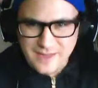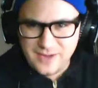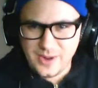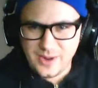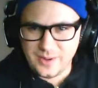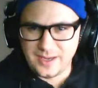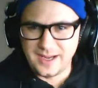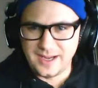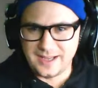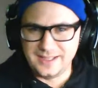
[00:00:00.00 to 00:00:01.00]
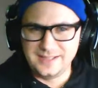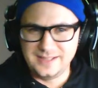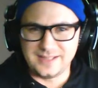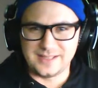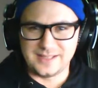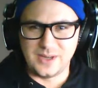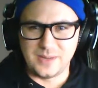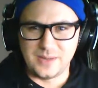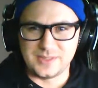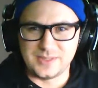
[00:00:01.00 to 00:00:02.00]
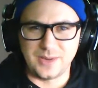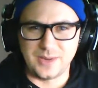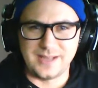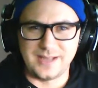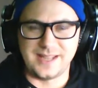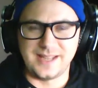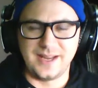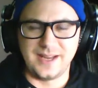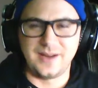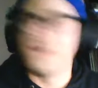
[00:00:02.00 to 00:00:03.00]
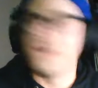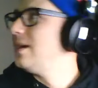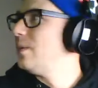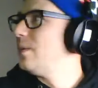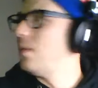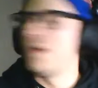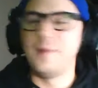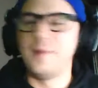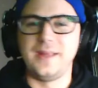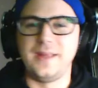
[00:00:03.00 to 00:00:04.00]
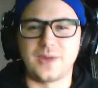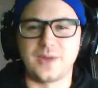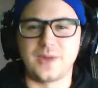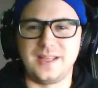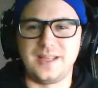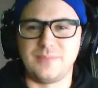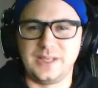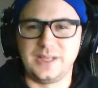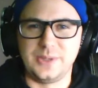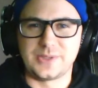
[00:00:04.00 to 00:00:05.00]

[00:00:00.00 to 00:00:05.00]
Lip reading: no heat, and so I'm just trying to stay warm and trying to keep the looters